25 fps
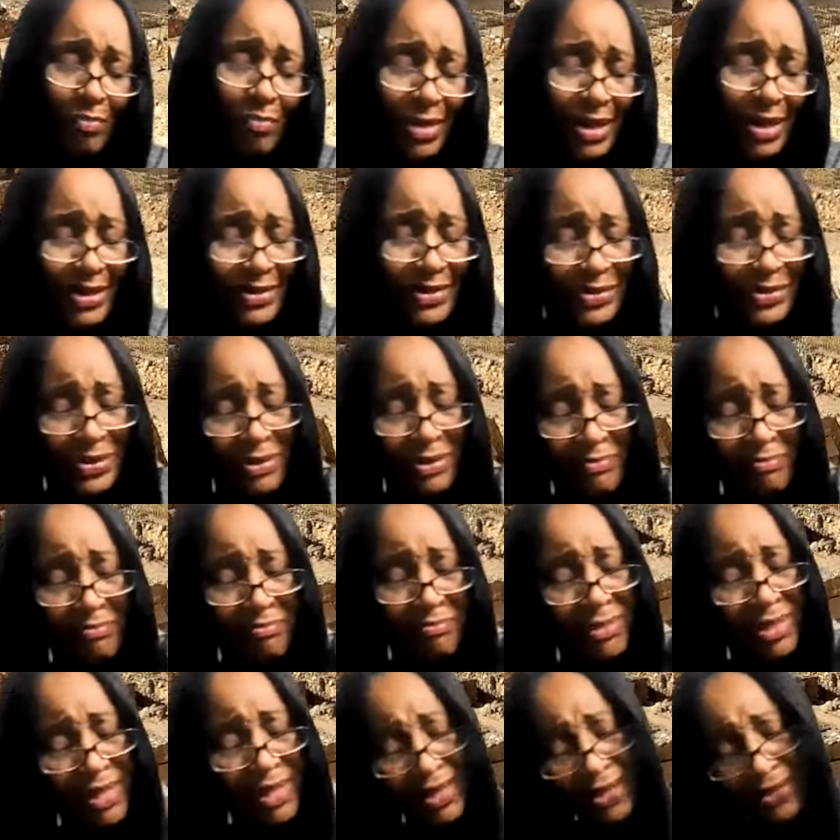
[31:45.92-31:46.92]
mother,
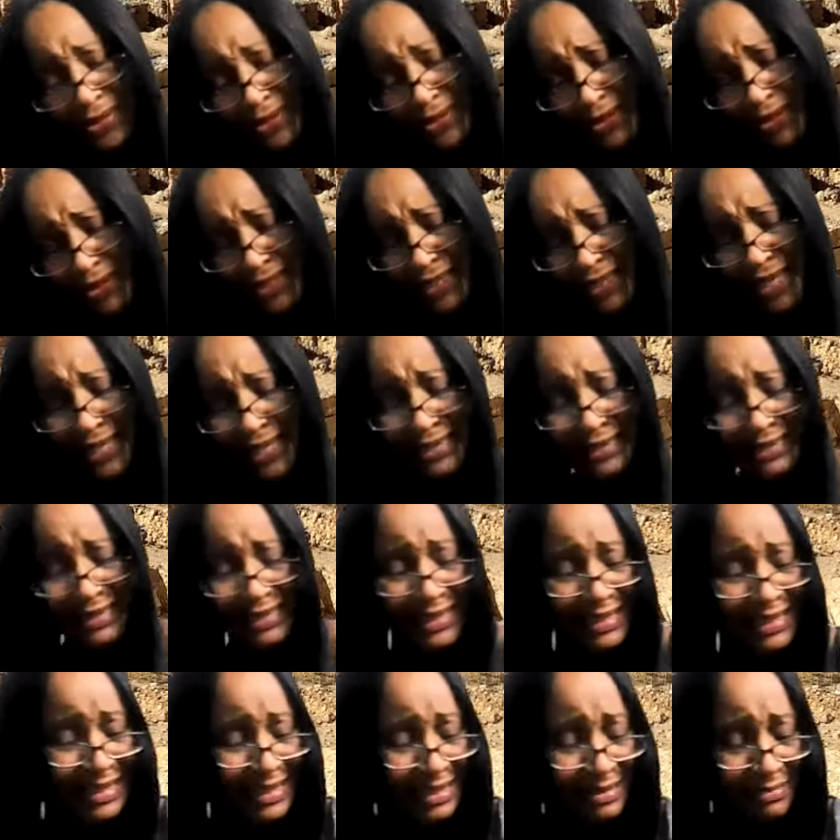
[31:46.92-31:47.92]
mother, that
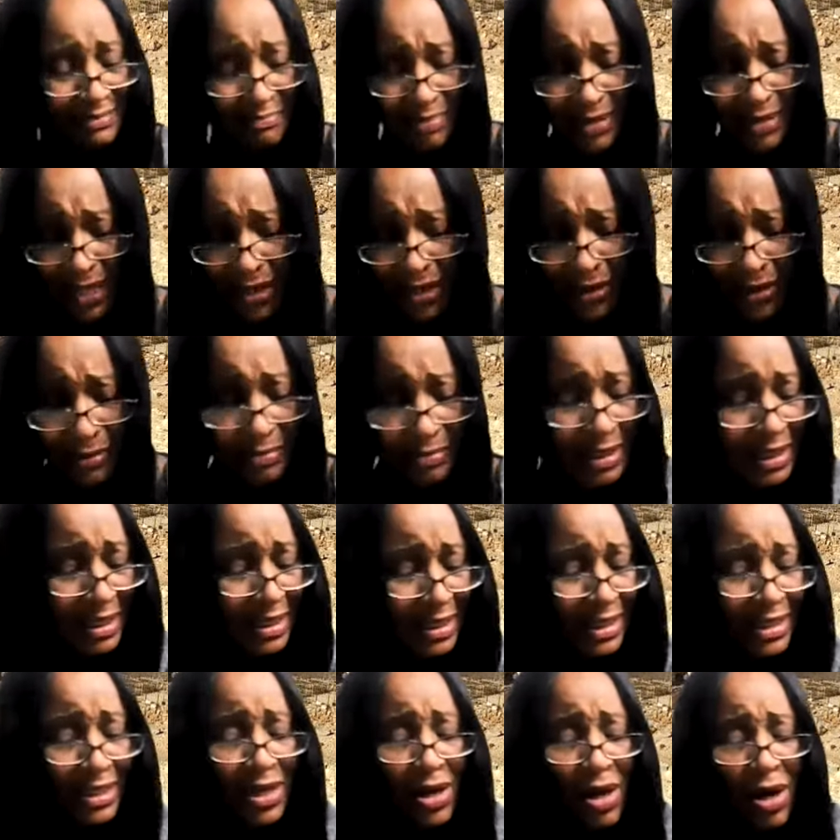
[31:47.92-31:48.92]
didst bear
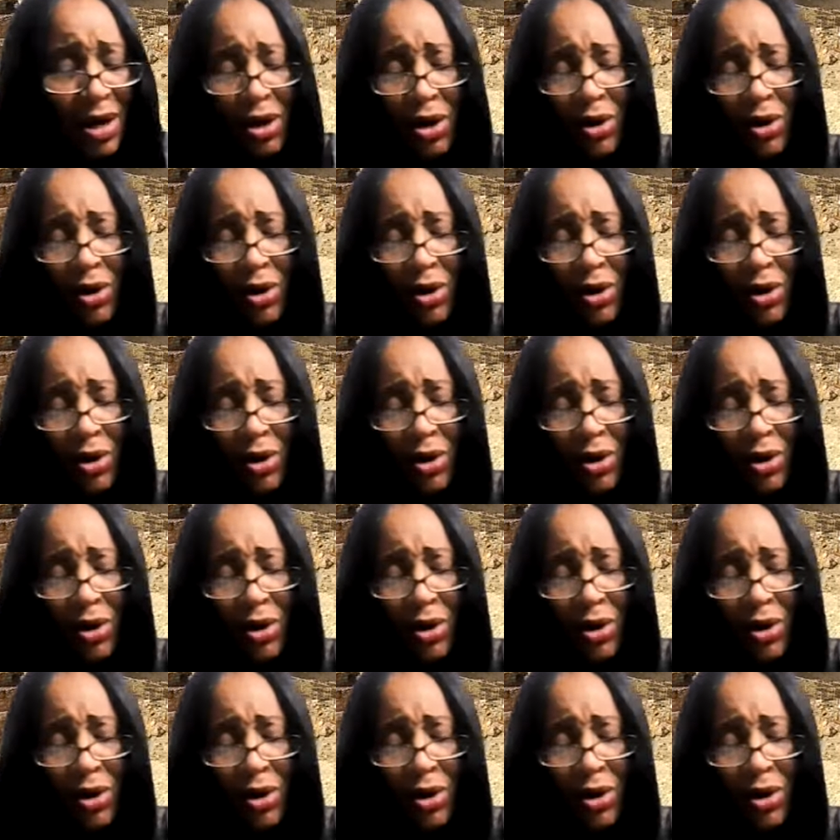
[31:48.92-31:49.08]
me,